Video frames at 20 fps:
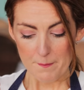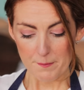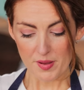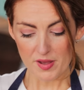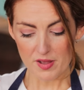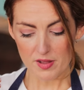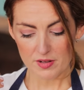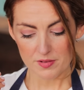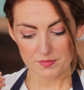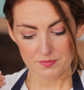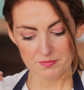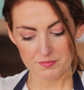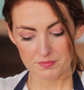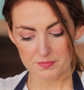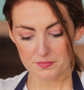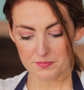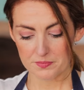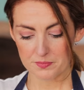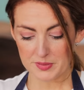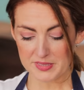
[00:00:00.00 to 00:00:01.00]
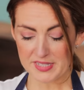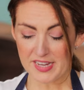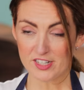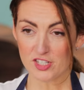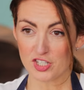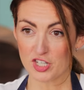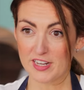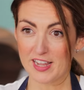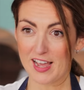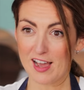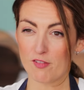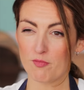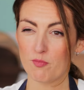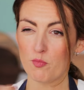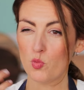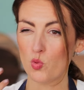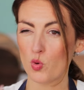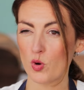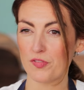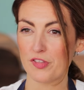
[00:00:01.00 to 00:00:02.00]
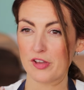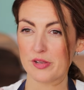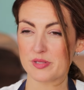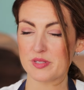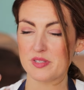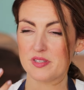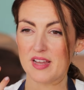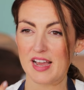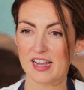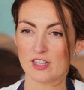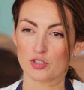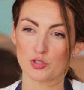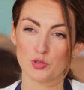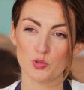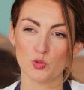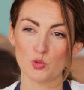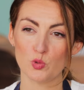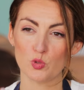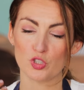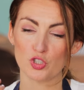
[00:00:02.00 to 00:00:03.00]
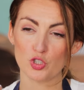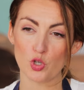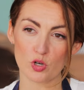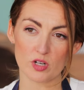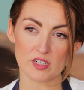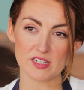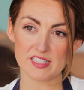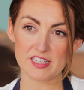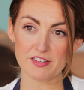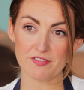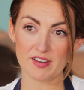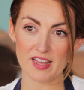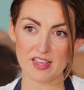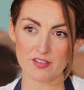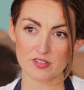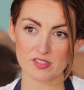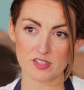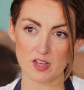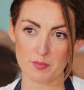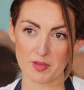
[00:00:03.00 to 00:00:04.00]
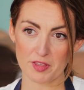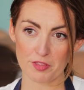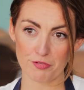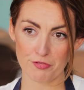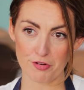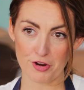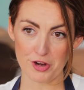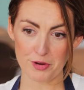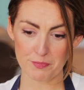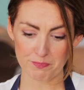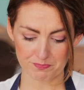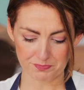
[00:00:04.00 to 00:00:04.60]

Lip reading: but potentially have more of those natural chocolatey flavours coming through.